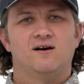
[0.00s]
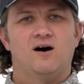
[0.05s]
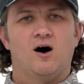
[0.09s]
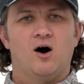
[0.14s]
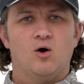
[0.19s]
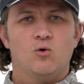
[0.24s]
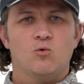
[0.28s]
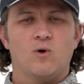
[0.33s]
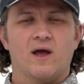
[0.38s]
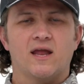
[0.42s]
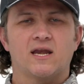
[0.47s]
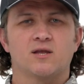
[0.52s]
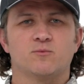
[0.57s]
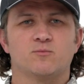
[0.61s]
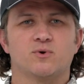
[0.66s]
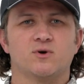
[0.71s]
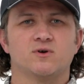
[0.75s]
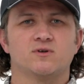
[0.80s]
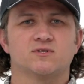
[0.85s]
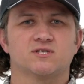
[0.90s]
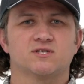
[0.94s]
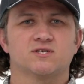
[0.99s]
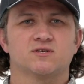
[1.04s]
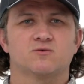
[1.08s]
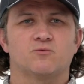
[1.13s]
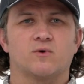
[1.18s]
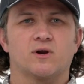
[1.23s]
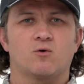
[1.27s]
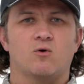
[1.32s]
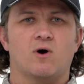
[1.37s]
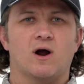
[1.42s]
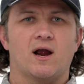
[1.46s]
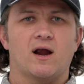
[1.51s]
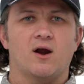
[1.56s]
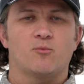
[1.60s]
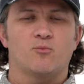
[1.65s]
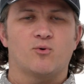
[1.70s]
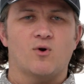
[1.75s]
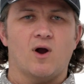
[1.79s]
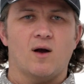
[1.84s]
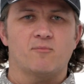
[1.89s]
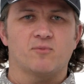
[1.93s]
All wading boots require
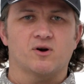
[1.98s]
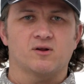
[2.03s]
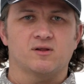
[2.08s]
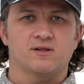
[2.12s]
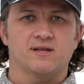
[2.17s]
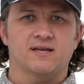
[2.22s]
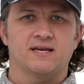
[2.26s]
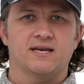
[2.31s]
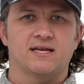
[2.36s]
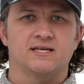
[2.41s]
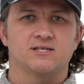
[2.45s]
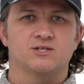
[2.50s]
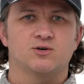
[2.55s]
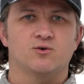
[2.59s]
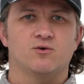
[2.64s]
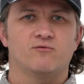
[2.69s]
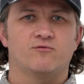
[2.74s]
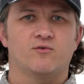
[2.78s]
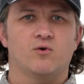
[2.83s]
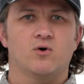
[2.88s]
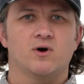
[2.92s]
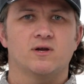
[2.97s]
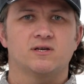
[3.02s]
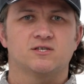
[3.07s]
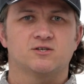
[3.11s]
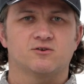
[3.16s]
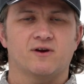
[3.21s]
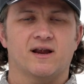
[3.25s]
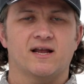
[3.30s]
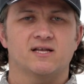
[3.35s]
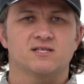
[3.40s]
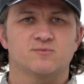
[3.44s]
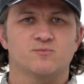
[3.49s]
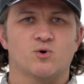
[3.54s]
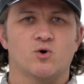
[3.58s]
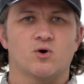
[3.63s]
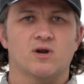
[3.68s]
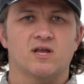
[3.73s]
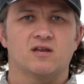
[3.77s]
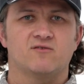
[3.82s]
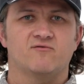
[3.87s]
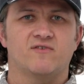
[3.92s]
proper cleaning to avoid
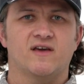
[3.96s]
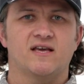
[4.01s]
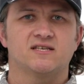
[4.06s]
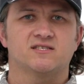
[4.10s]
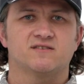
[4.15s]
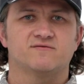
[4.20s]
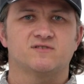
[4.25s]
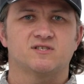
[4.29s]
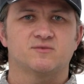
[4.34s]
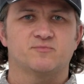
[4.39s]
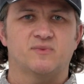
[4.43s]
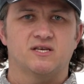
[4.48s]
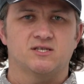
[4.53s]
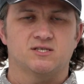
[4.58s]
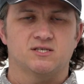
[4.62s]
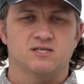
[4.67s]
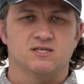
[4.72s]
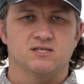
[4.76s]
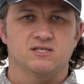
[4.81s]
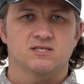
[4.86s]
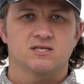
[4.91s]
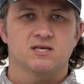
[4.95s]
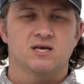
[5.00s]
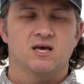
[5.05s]
transporting invasive species,